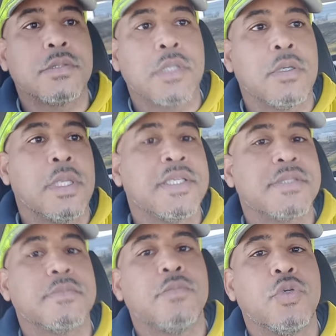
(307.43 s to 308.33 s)
So
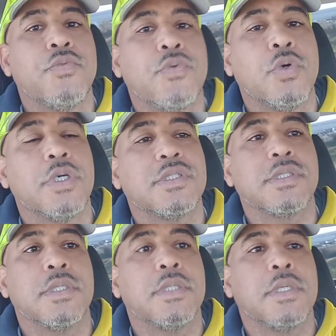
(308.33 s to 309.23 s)
let's move forward
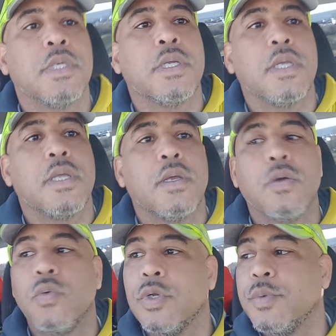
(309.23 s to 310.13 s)
to
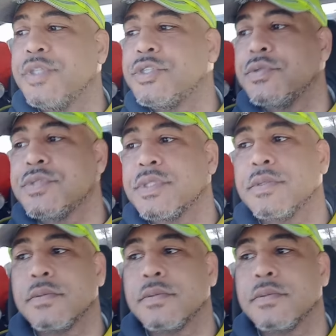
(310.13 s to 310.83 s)
what are we choosing?